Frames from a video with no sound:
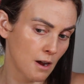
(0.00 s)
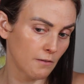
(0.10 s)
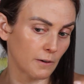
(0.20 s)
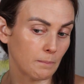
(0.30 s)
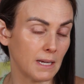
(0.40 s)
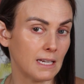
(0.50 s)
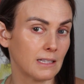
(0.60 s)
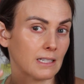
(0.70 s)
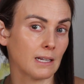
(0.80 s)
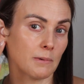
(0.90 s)
For me in
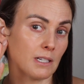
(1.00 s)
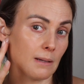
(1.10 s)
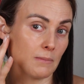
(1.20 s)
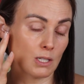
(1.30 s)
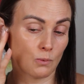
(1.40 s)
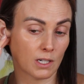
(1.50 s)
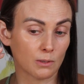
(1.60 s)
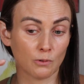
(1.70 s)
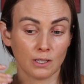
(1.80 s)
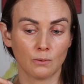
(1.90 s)
the summertime, this
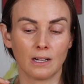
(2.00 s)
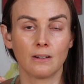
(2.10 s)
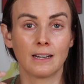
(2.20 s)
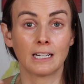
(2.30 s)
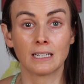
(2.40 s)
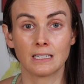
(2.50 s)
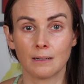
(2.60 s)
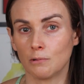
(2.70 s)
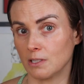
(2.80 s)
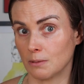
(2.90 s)
works really well and it can
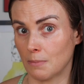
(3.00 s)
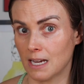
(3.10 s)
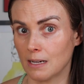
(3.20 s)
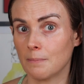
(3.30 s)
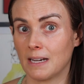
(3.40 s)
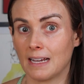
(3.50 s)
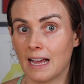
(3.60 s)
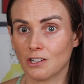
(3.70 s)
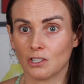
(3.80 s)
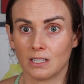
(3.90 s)
double as makeup and I
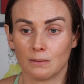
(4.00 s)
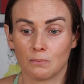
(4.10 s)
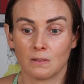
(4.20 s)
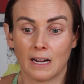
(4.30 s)
actually